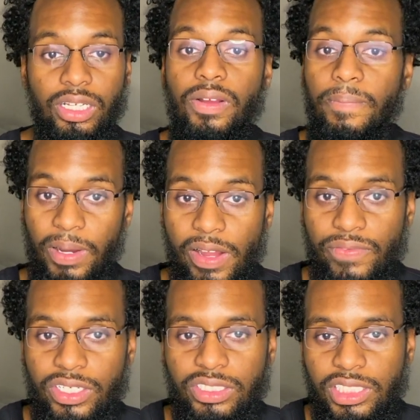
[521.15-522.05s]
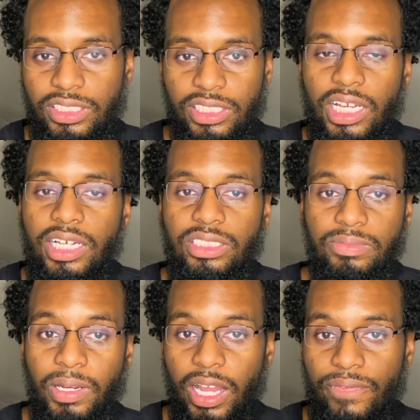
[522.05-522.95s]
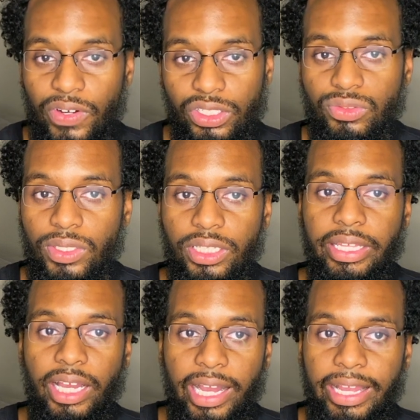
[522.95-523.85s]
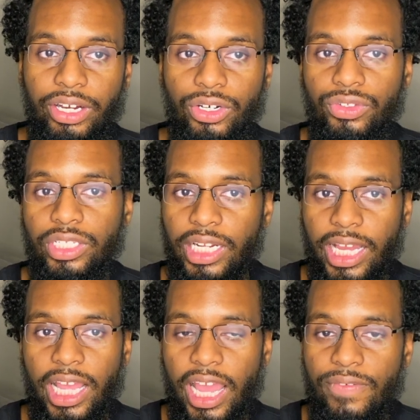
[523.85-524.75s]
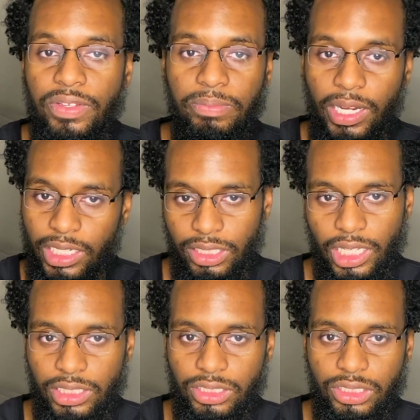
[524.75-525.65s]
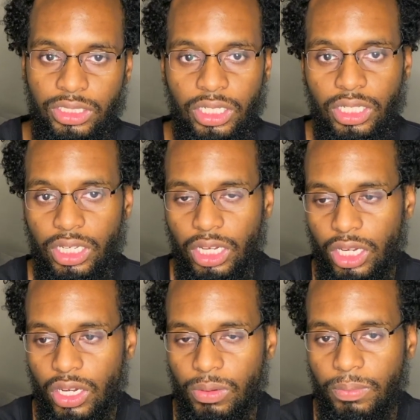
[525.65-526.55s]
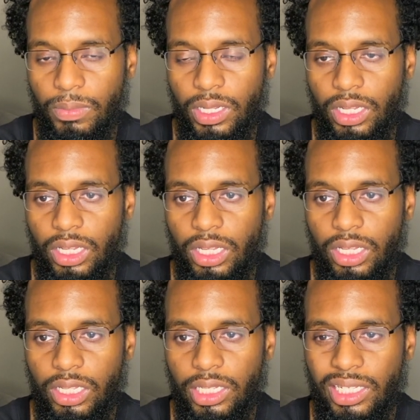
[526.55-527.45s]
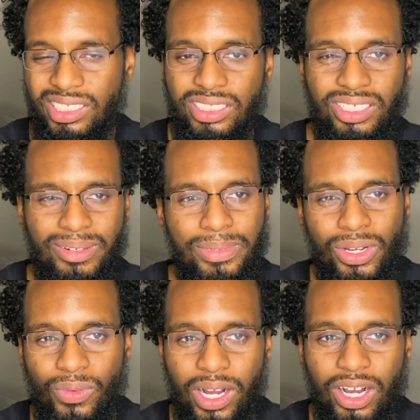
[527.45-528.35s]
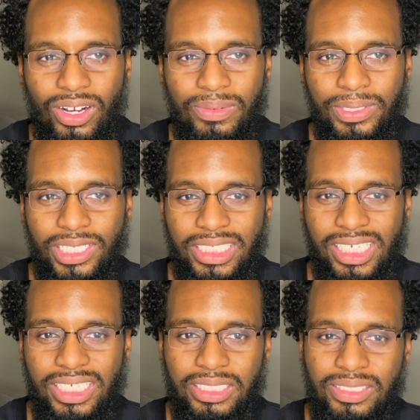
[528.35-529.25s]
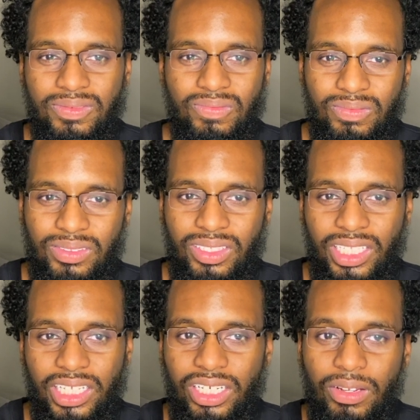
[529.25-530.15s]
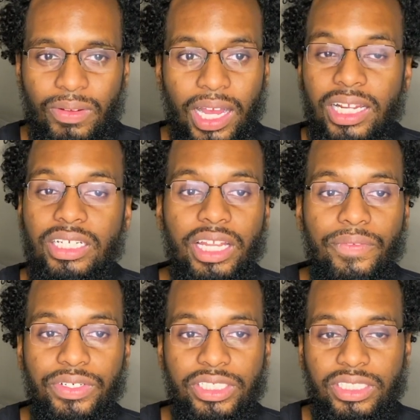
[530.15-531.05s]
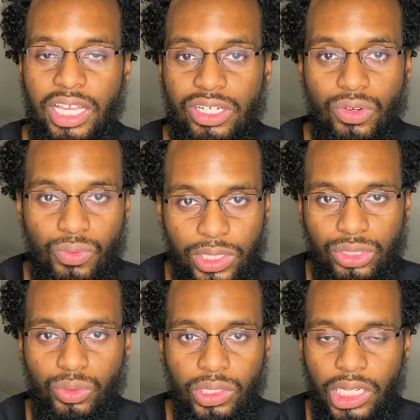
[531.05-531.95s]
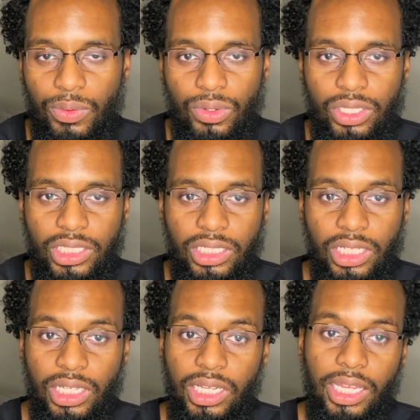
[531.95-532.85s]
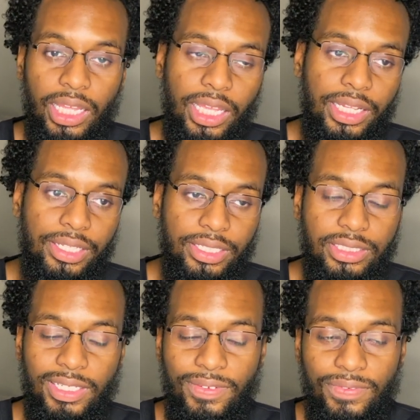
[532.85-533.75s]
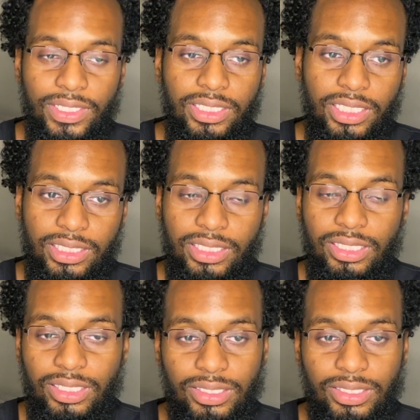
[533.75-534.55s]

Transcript: my first Yeezy, guys. My first one that I own, that I have in my collection. It just took me a while because I was thinking I could never decide on which one I wanted. And the 750s,